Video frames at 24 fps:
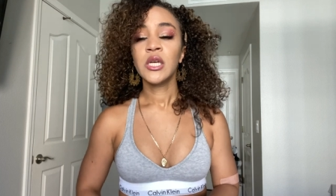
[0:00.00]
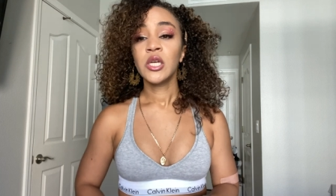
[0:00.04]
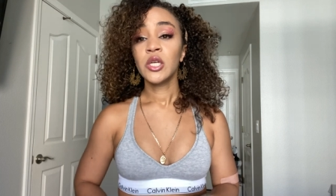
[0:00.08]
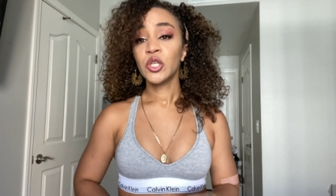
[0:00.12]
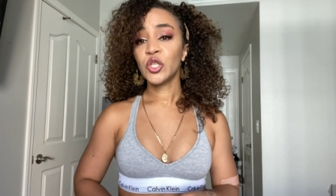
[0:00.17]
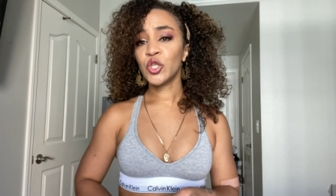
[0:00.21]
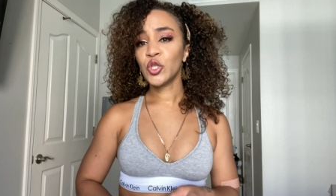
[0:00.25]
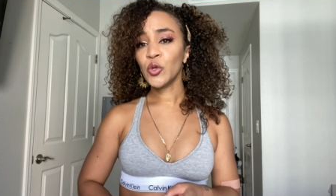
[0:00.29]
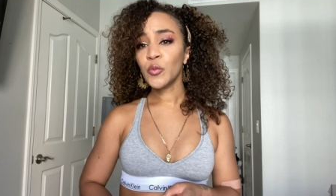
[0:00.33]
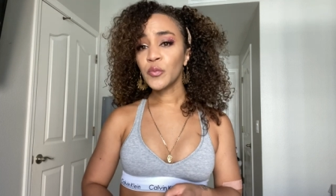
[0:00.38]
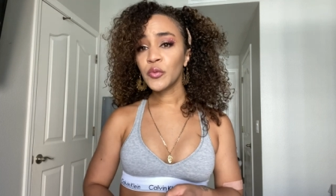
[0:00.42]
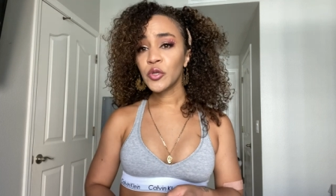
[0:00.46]

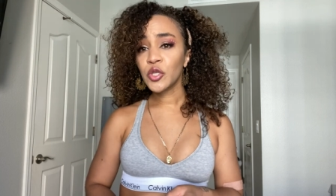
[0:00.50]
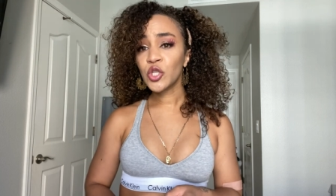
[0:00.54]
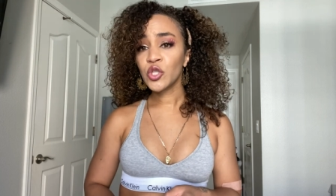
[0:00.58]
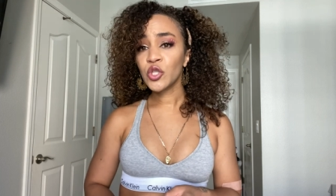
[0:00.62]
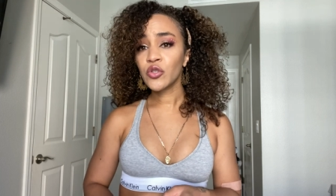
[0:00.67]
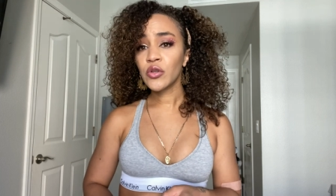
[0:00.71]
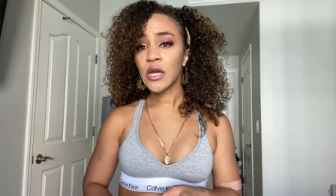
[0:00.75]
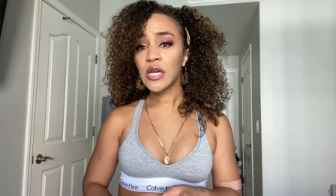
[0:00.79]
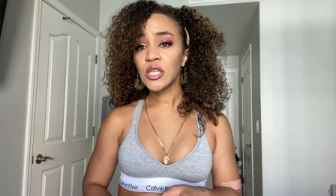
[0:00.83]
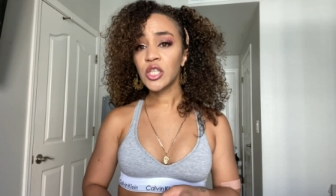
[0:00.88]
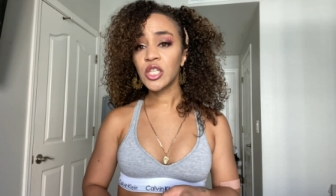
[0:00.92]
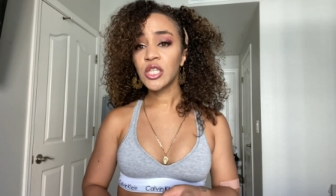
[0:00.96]
super
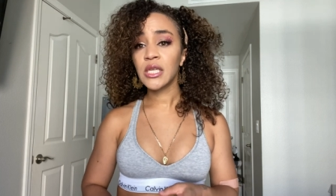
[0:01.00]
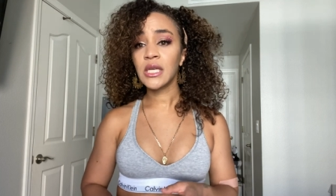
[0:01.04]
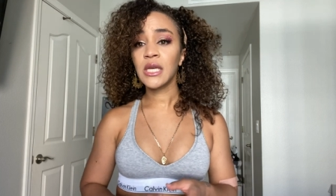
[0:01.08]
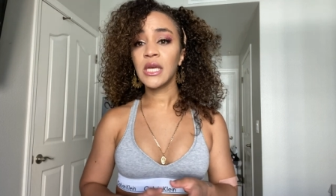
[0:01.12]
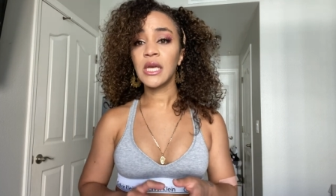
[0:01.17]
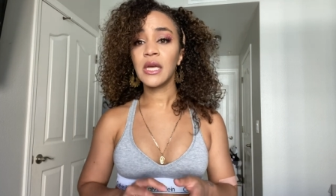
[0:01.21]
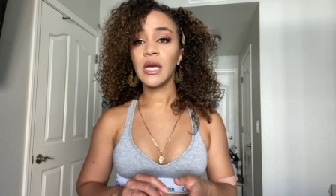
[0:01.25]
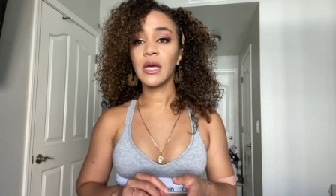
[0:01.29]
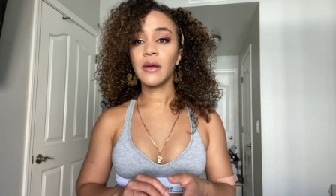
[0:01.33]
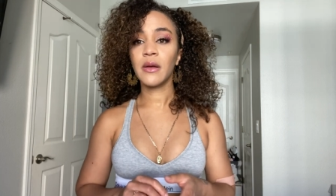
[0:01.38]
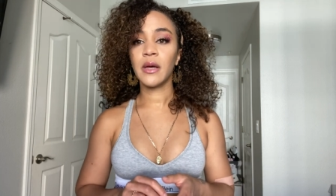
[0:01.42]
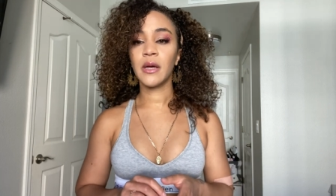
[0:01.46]

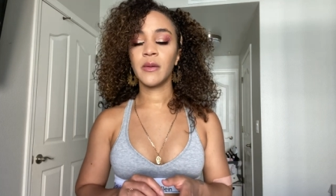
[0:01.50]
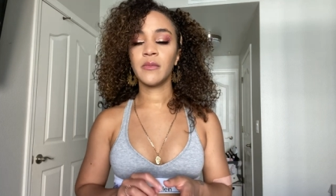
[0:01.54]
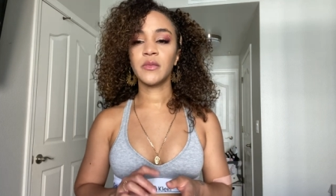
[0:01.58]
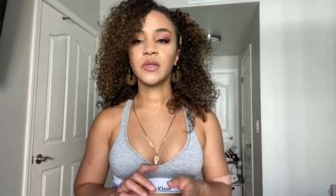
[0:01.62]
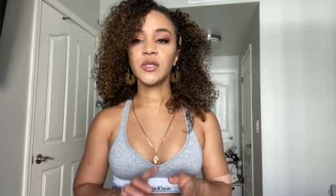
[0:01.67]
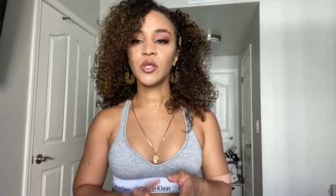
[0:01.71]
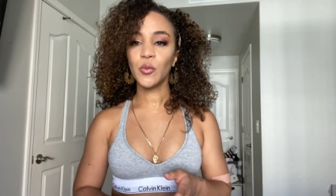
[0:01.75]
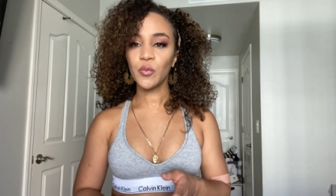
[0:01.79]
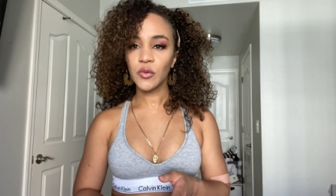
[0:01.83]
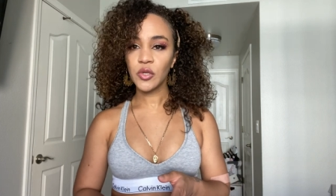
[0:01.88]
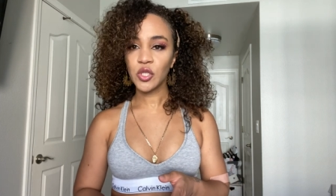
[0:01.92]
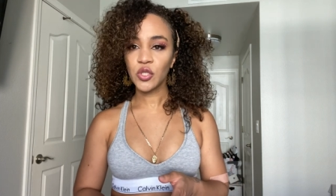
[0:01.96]
stretchy, um,
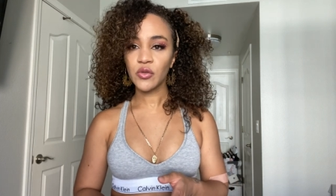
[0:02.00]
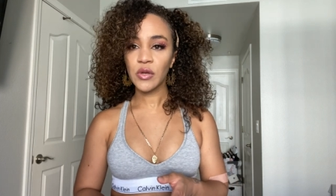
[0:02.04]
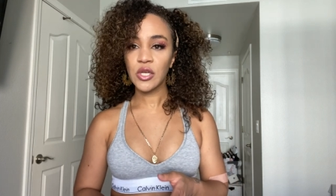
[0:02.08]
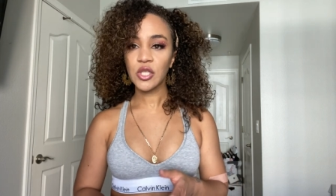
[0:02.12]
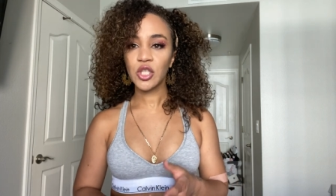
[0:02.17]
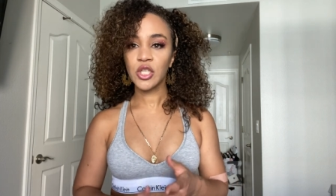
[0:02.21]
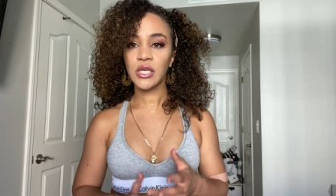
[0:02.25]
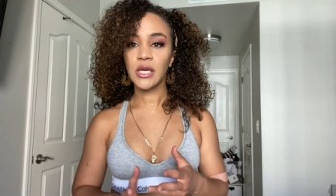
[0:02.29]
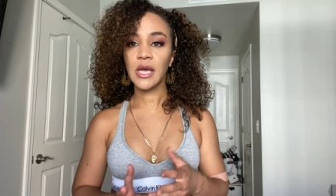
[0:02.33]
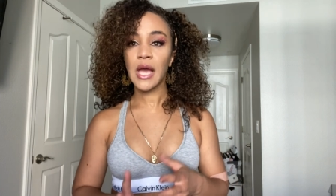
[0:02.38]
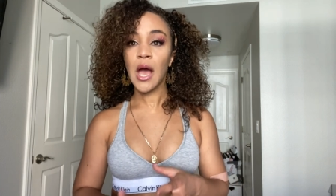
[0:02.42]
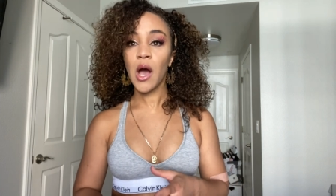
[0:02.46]
super
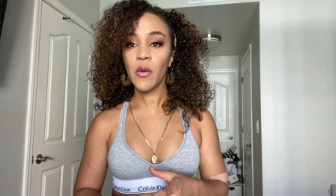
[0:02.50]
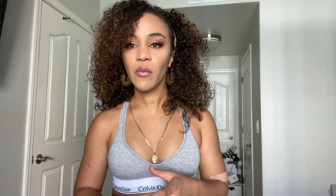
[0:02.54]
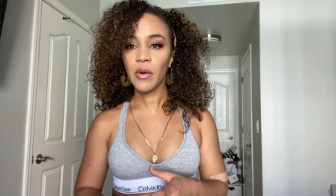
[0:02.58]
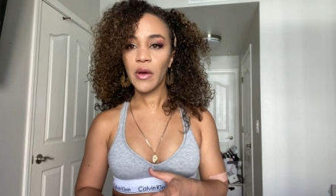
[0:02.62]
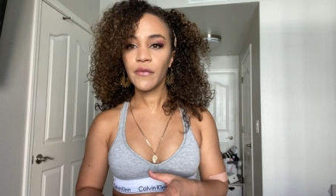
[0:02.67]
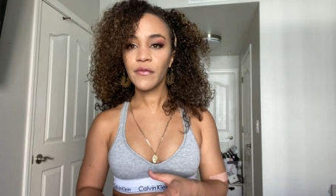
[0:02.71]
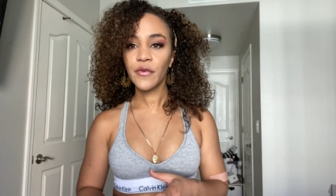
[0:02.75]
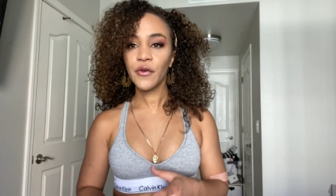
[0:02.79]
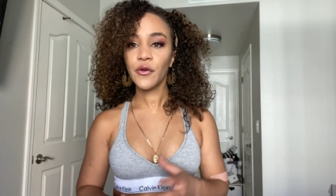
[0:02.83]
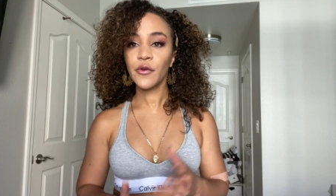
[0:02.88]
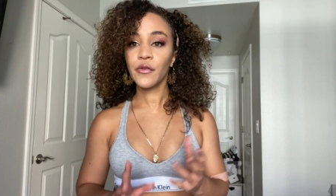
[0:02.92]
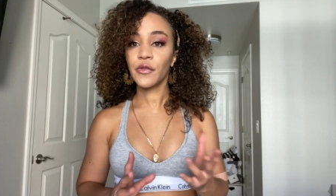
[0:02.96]
stretchy.
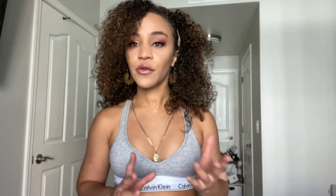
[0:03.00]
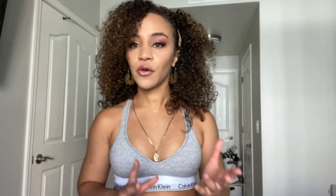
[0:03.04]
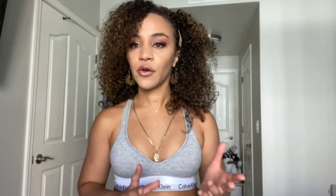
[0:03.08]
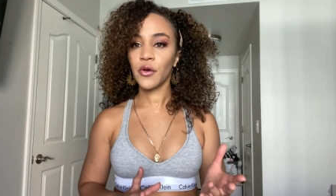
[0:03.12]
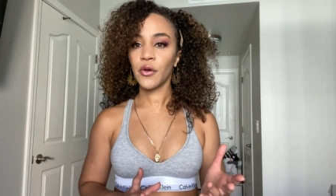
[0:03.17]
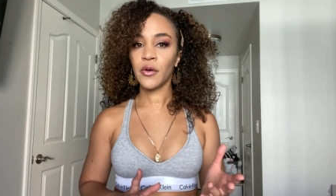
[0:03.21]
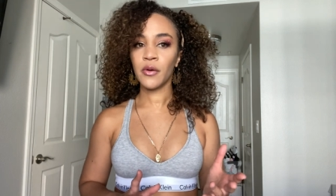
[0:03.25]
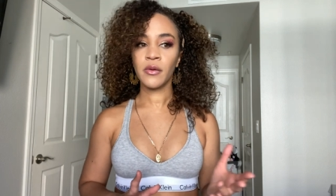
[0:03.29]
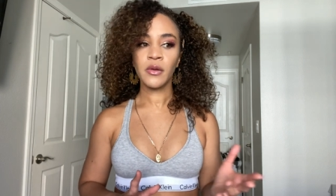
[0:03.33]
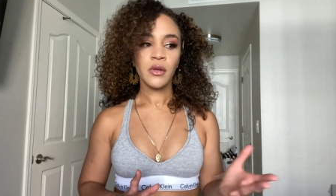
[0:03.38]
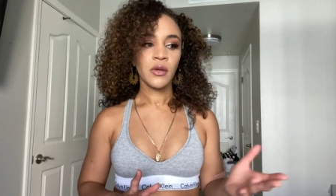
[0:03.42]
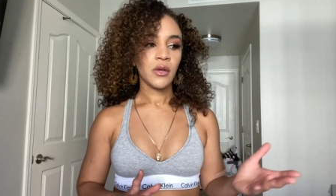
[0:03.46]
However,
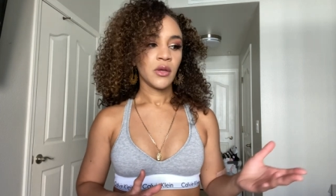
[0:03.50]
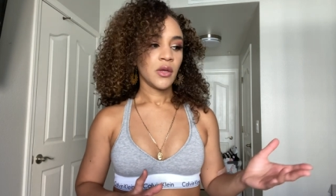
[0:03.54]
they're